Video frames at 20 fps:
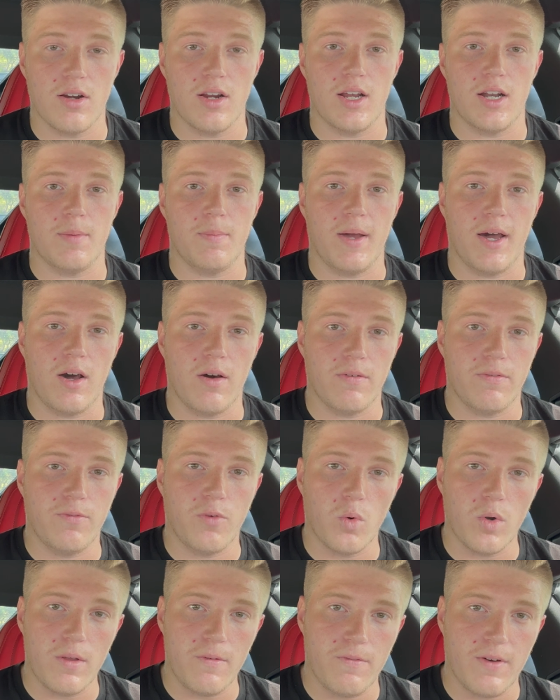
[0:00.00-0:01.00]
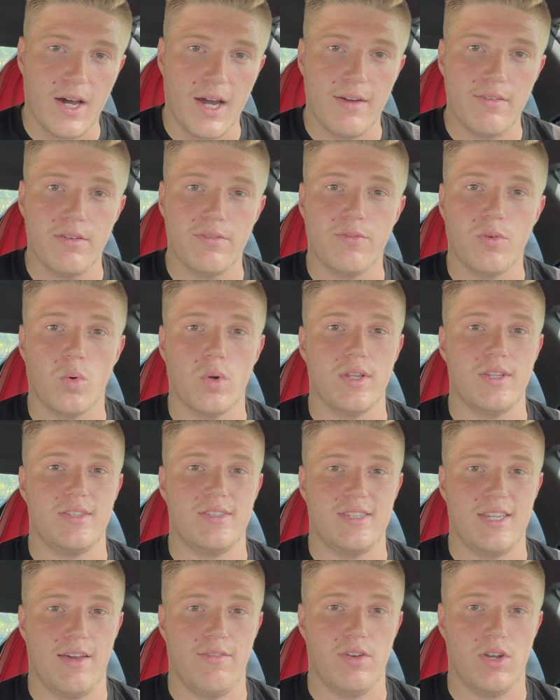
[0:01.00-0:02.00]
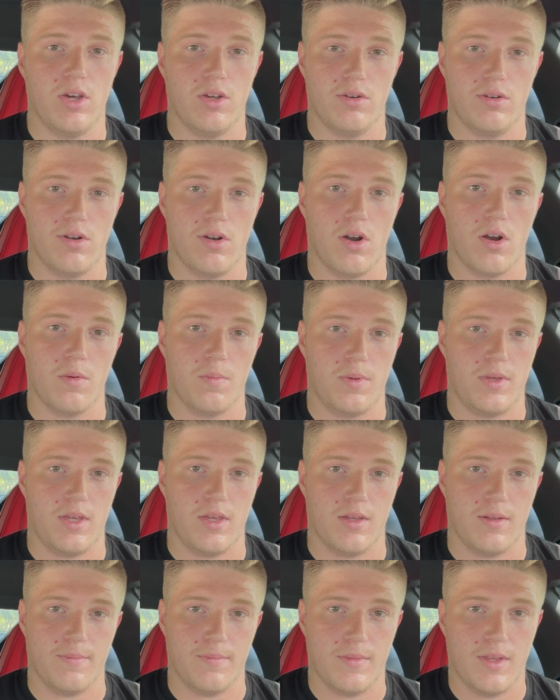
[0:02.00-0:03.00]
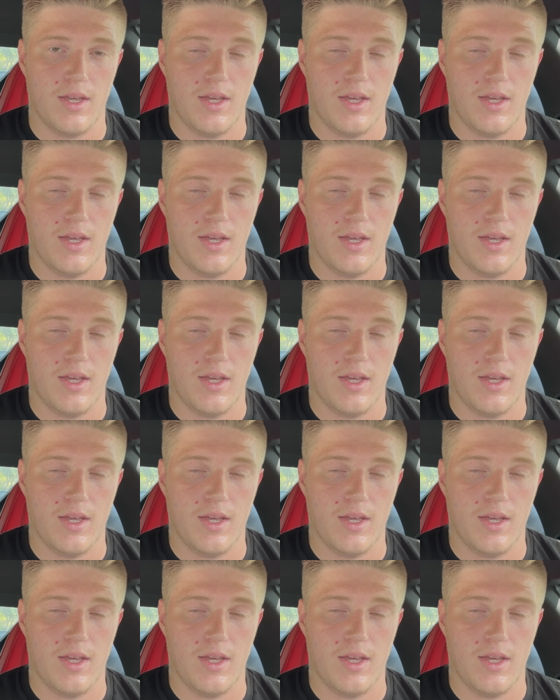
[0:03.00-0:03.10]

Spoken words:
at about 45 to 4,700 RPM.